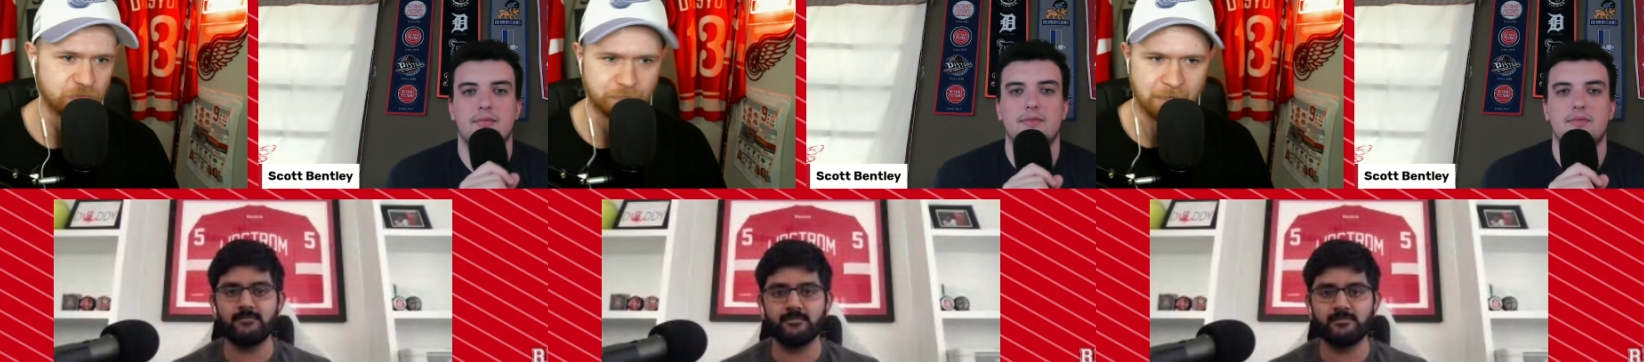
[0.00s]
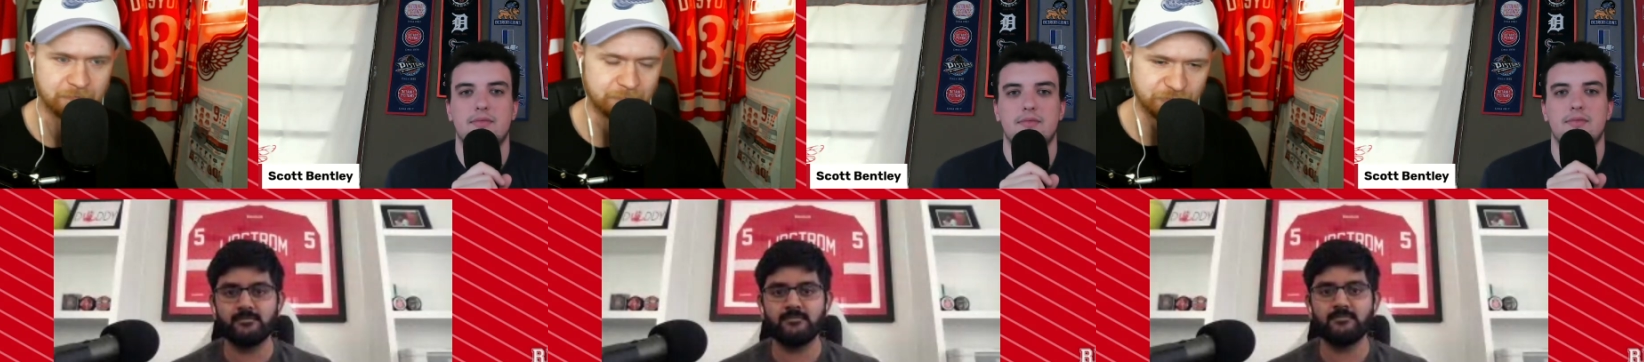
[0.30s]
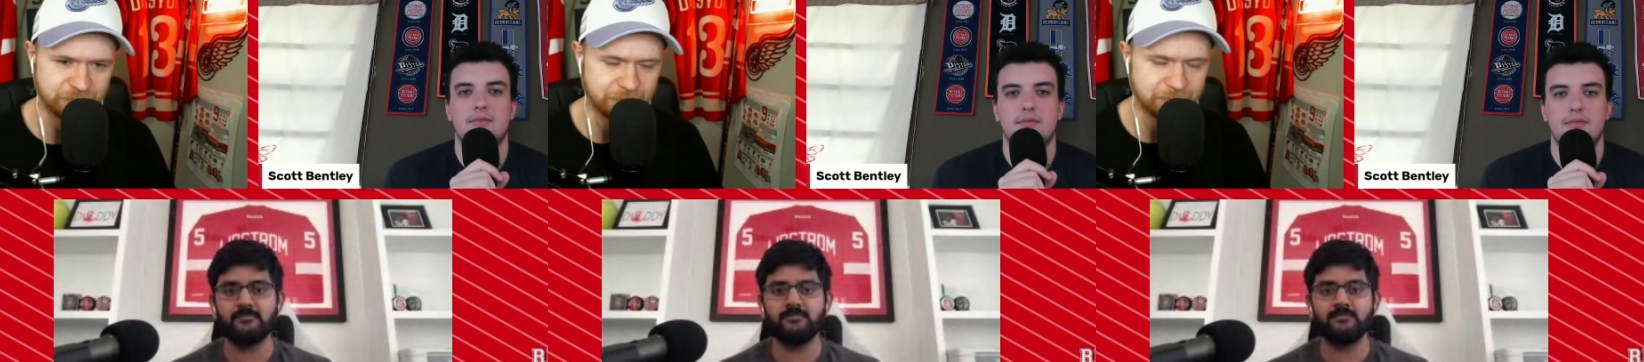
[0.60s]
Speaker 1: you're
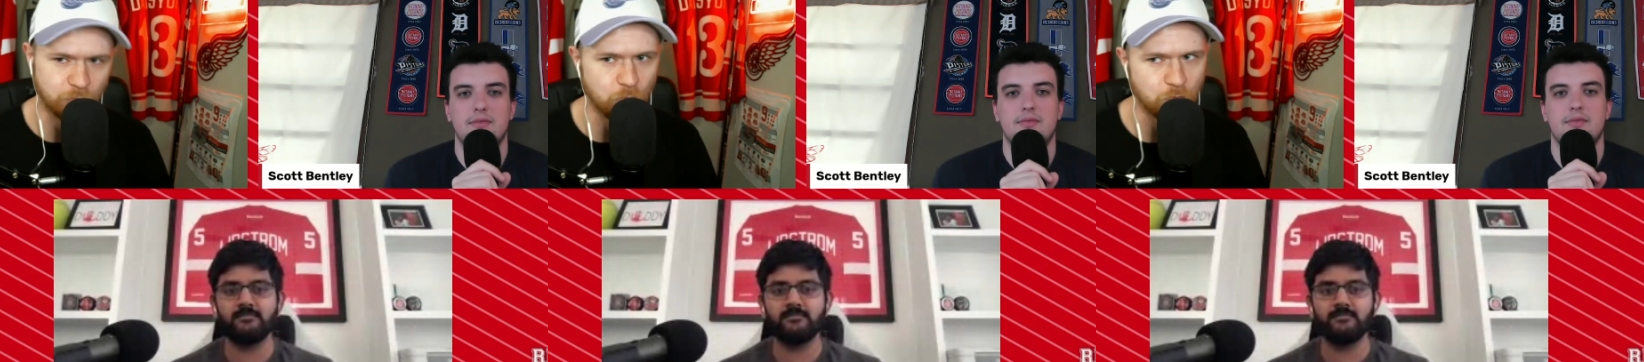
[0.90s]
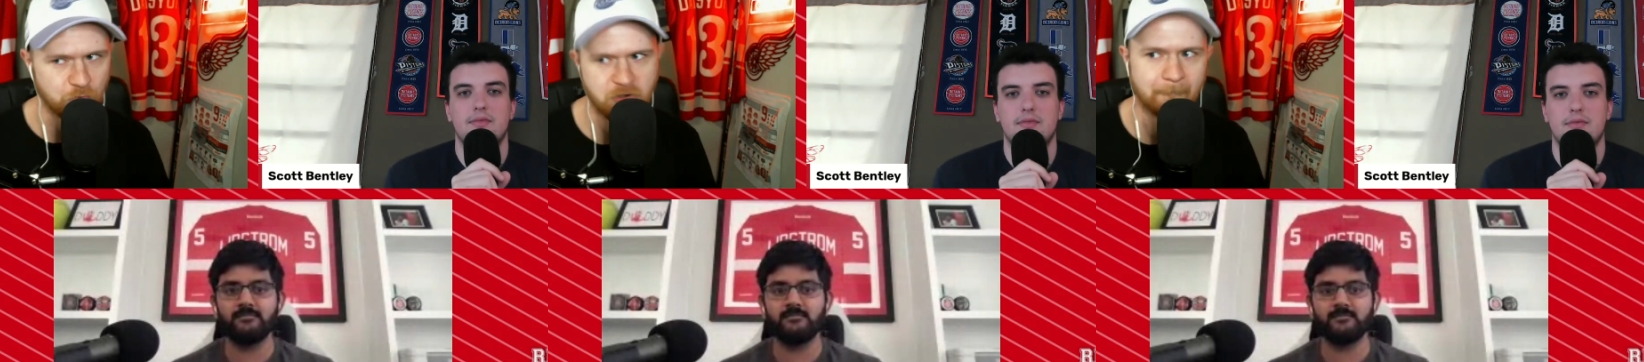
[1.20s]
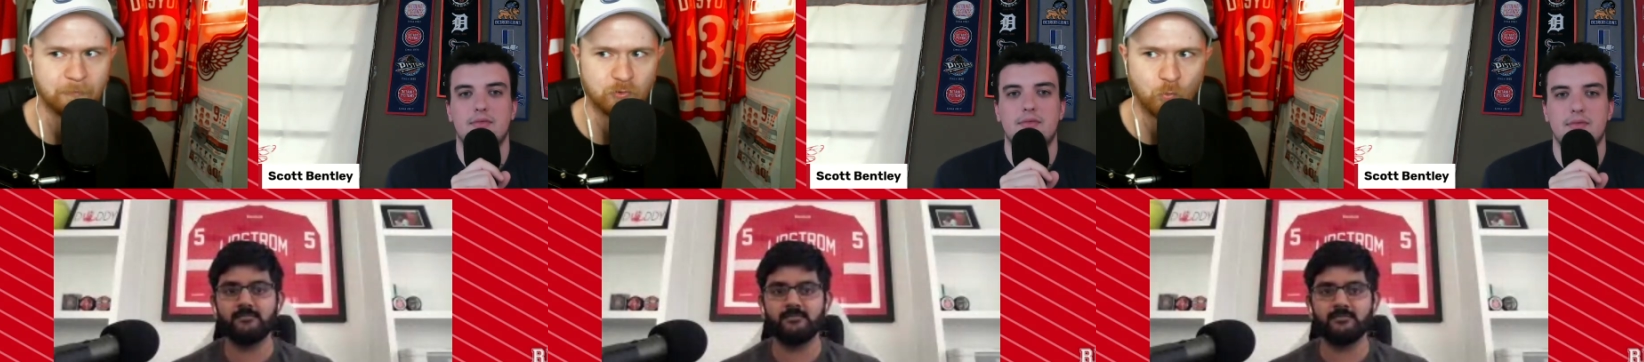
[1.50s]
probably
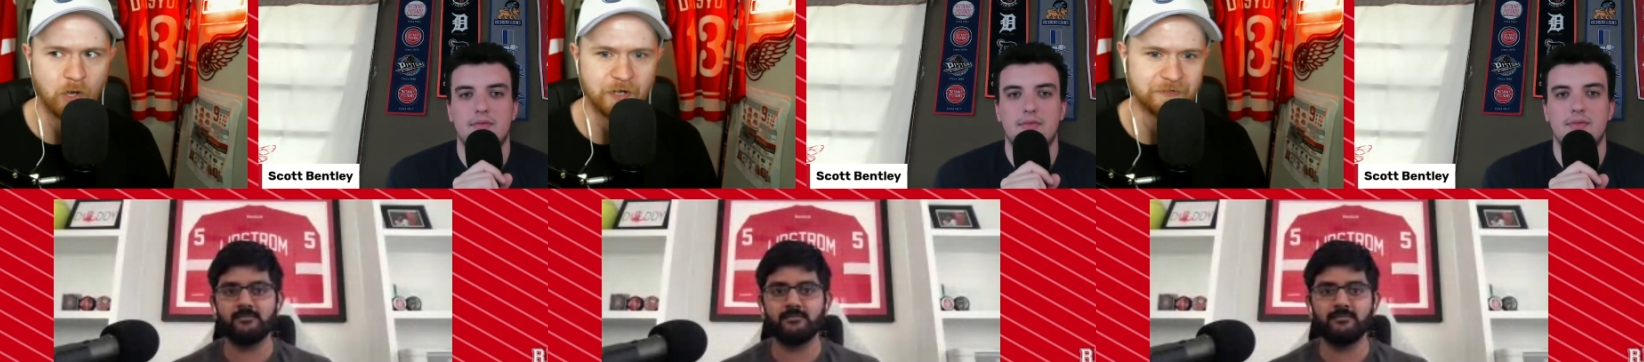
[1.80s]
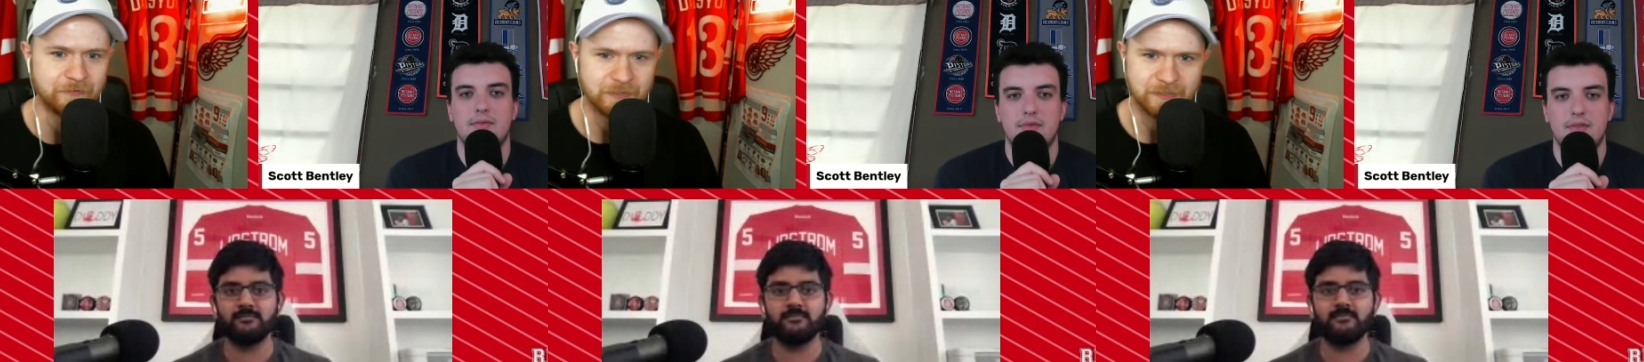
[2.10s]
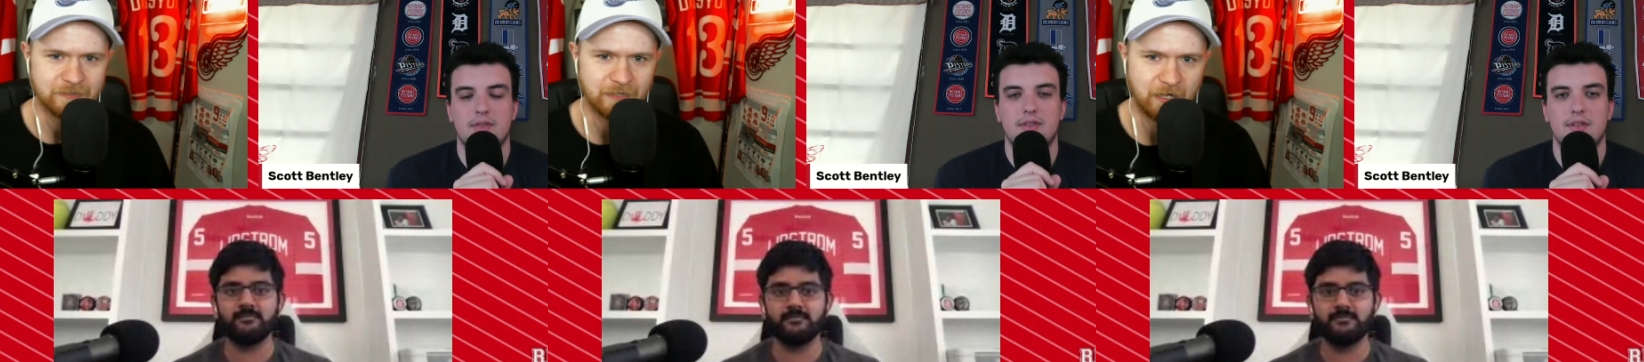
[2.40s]
number one
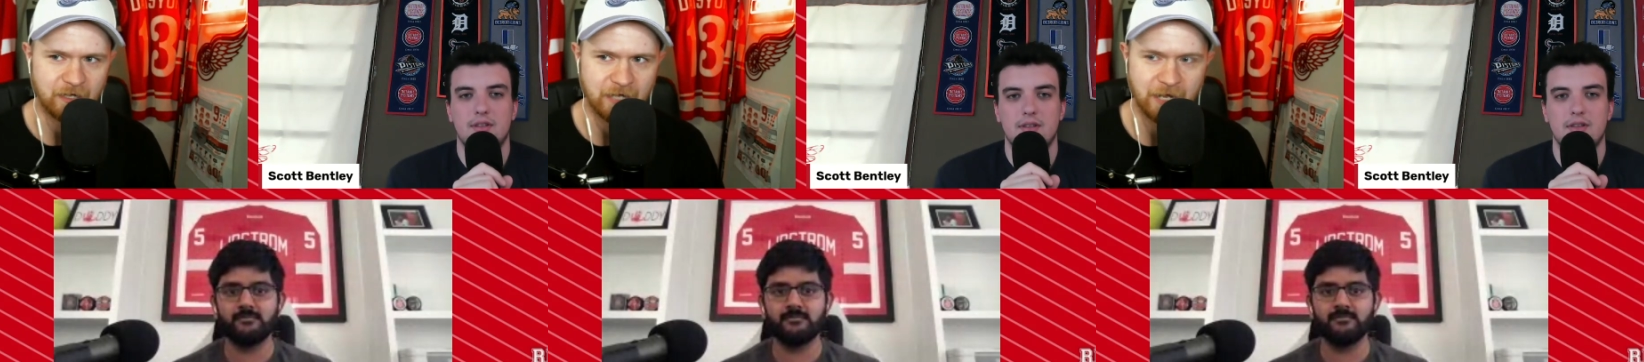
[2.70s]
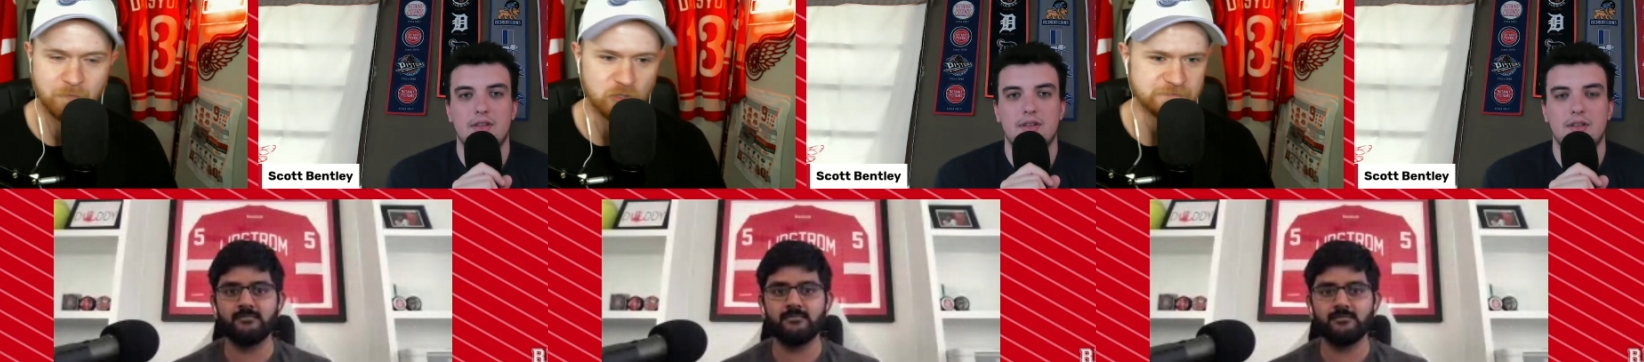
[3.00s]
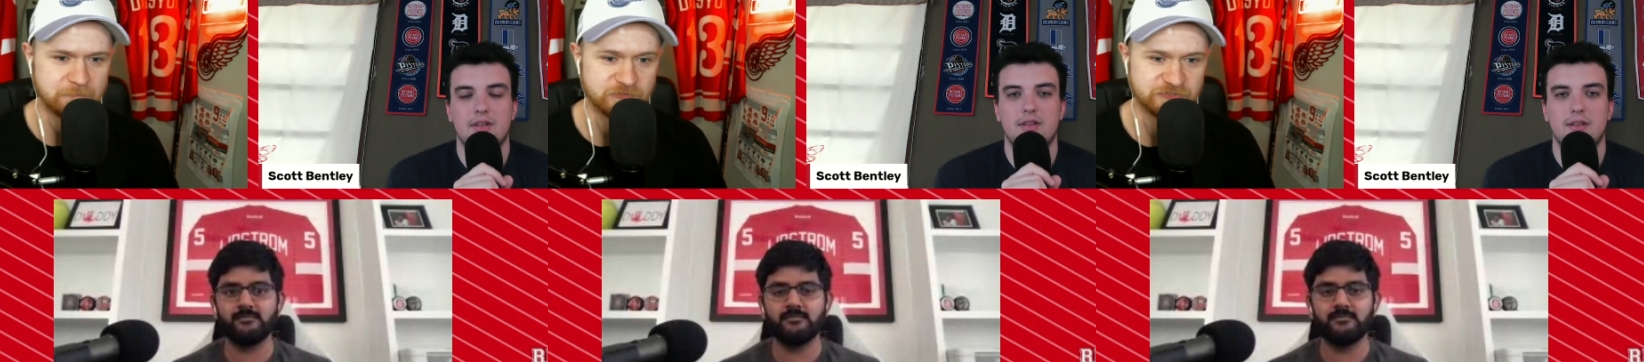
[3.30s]
uh, on
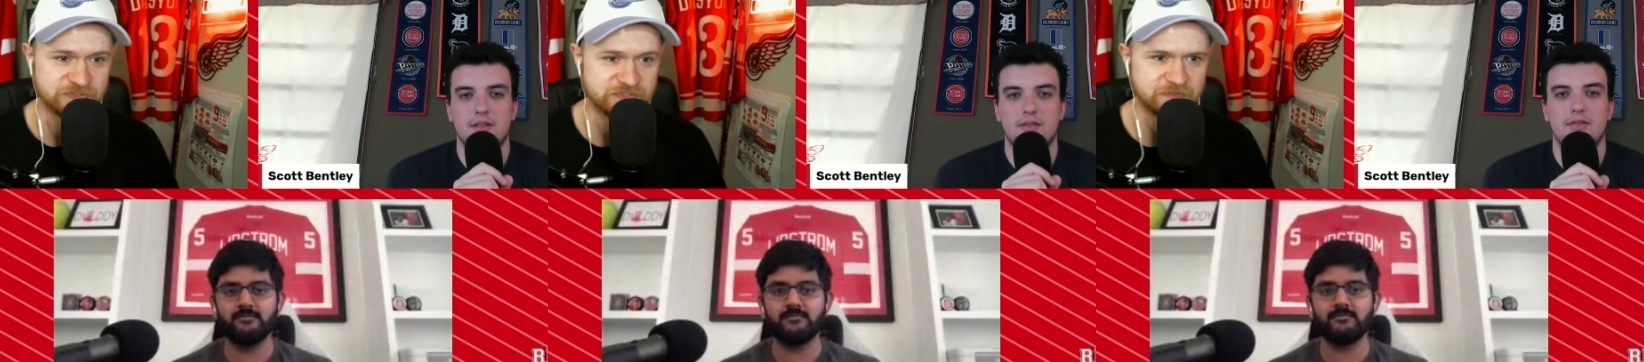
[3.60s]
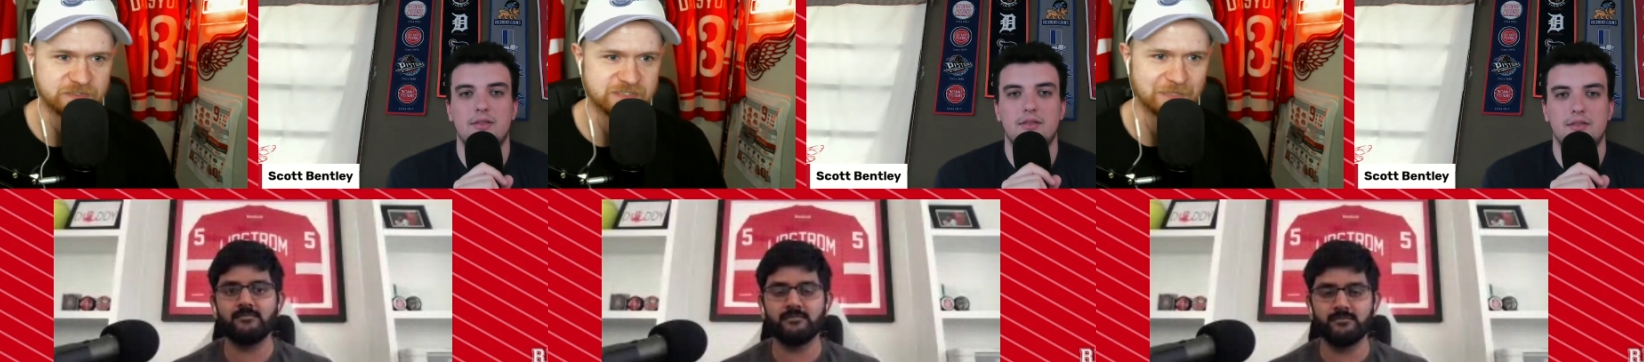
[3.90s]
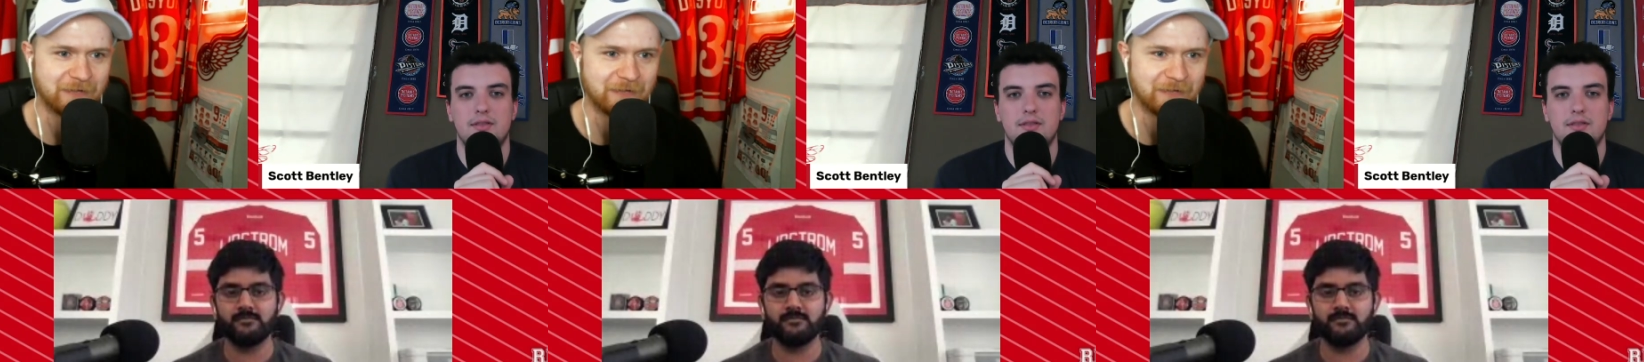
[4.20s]
most people's lists, at least on